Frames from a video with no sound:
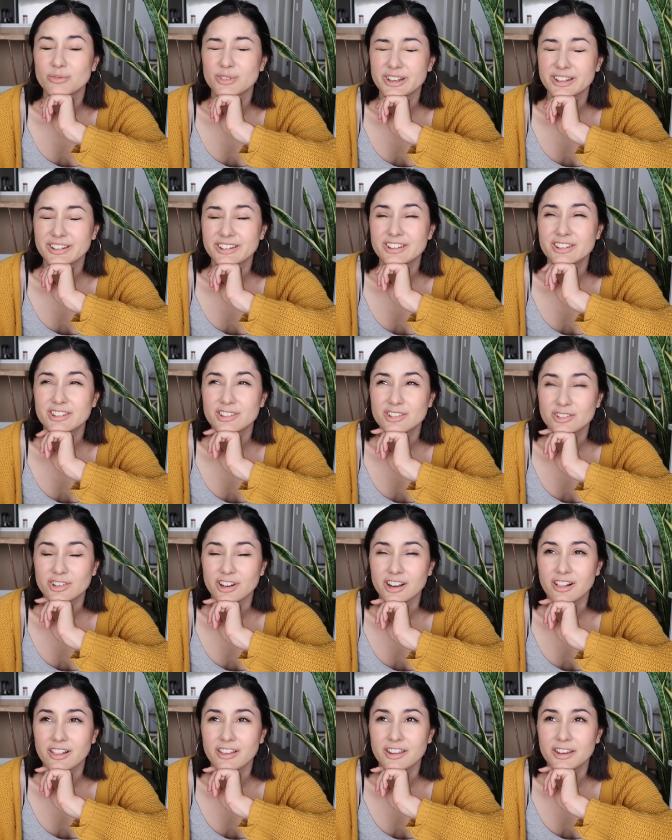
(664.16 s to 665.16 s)
really
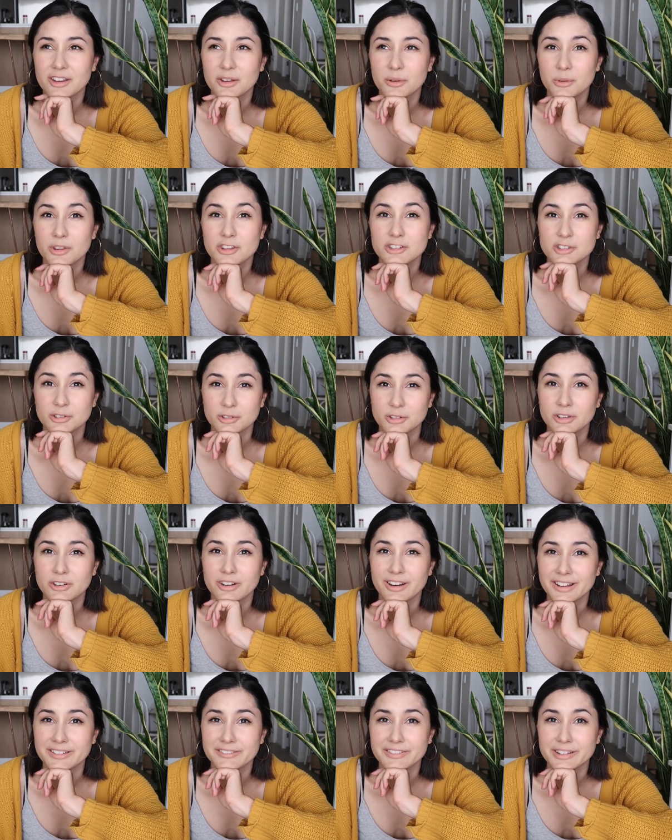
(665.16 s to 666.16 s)
struggling with sugar
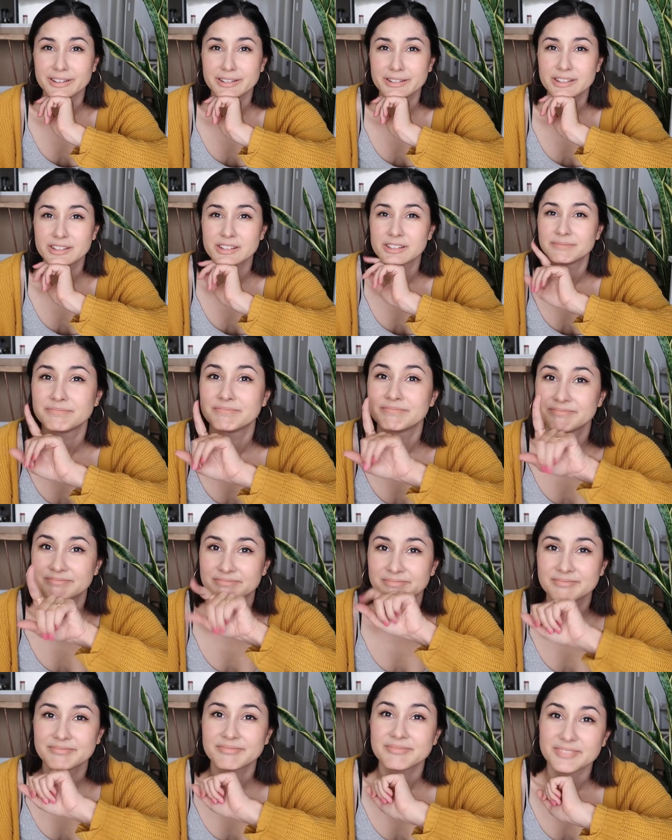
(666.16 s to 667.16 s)
cravings,
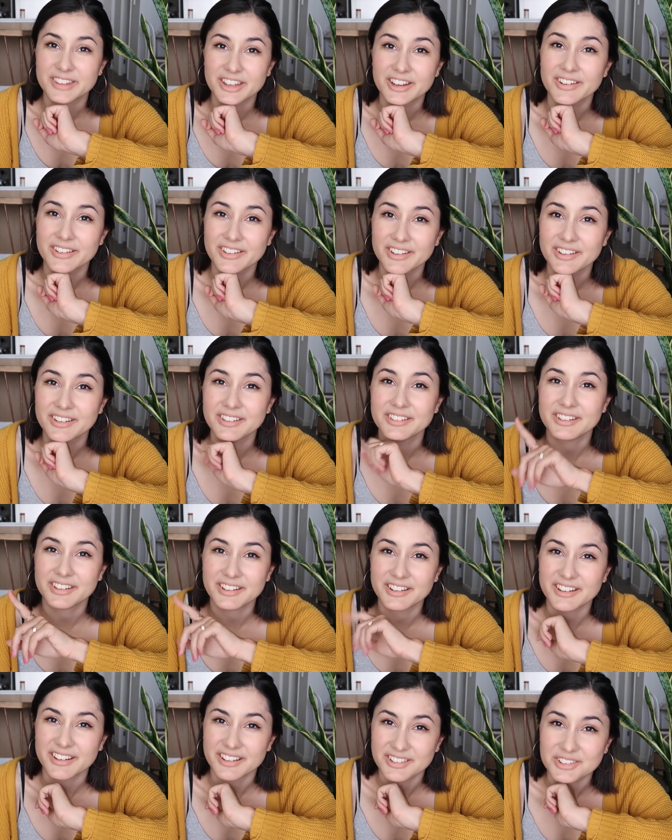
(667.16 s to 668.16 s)
you
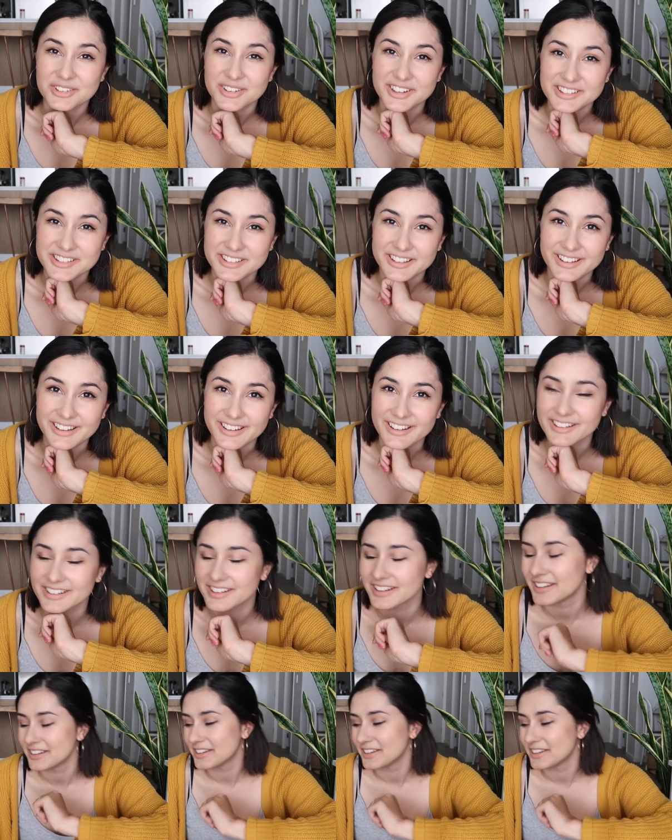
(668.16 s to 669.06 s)
gotta address the gut.